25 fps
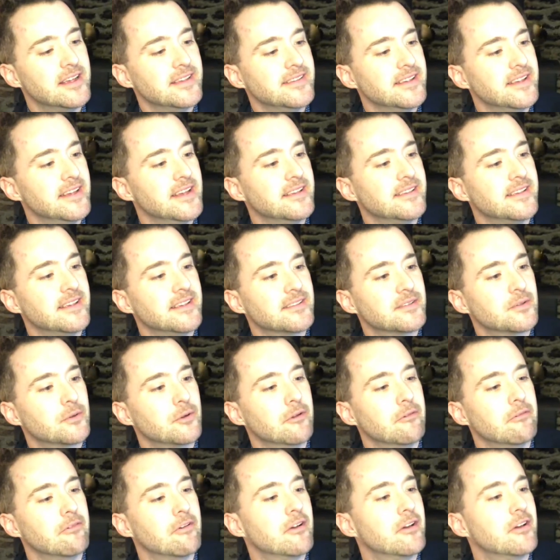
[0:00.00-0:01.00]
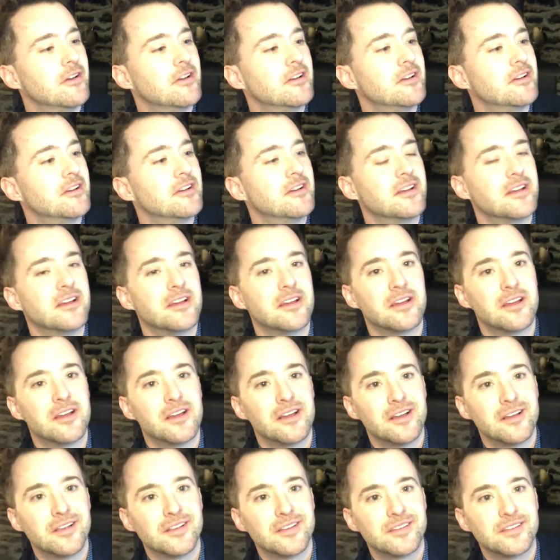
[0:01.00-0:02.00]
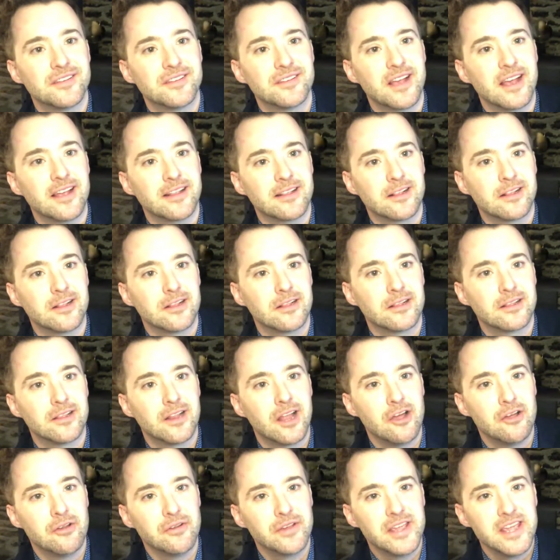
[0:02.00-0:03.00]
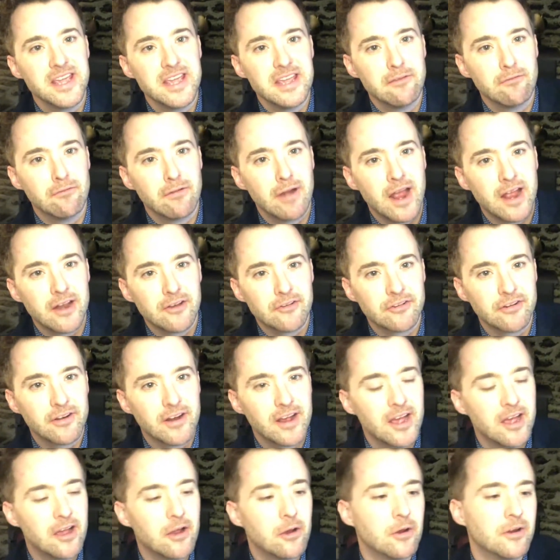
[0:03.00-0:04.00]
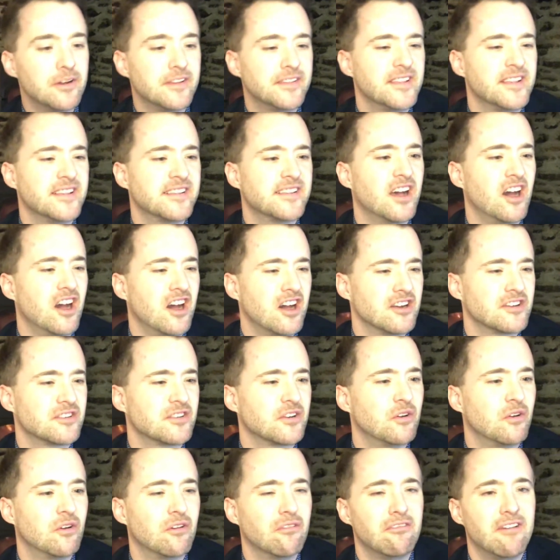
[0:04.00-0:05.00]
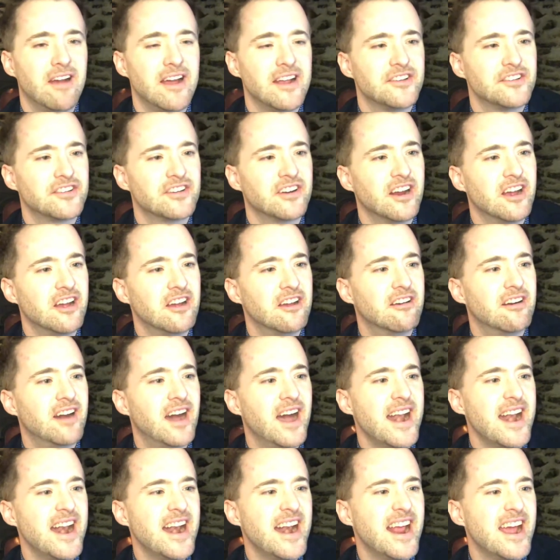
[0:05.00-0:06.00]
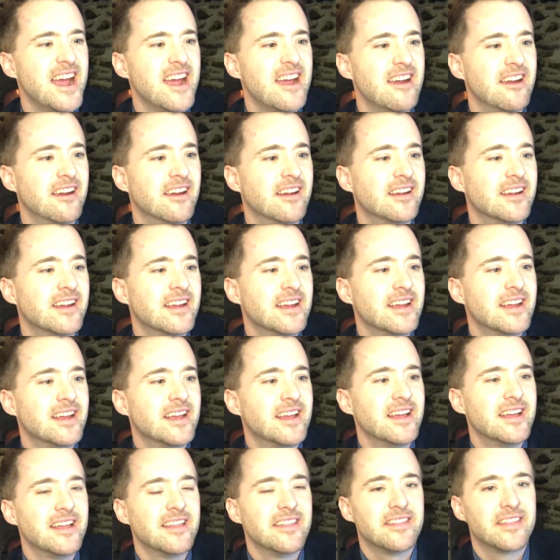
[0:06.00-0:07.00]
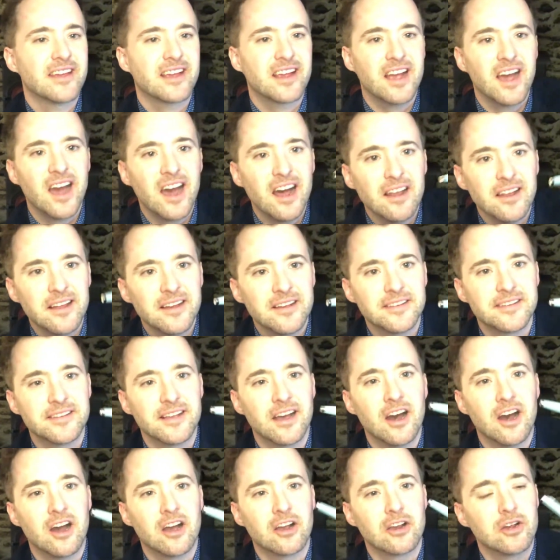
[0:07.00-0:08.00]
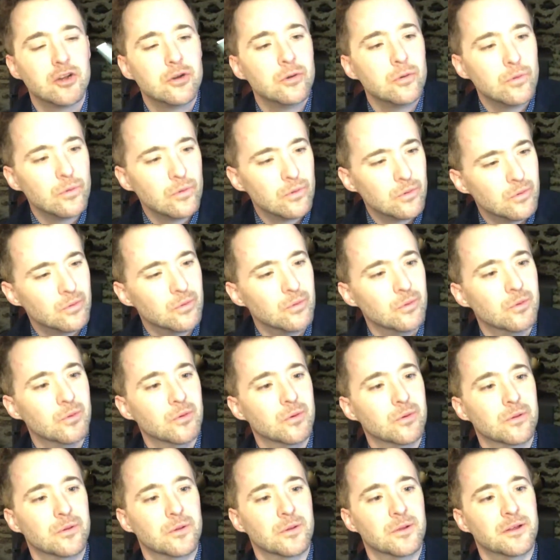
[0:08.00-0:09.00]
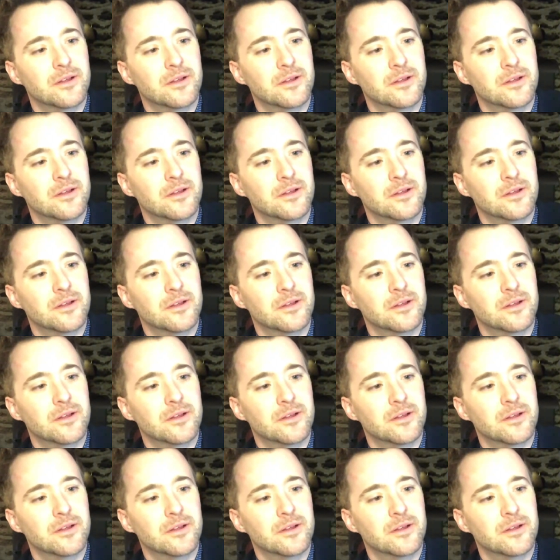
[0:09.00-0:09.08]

it, is it sort of subtle low-key retro or is this hardcore retro? I don't know. The colors are cool.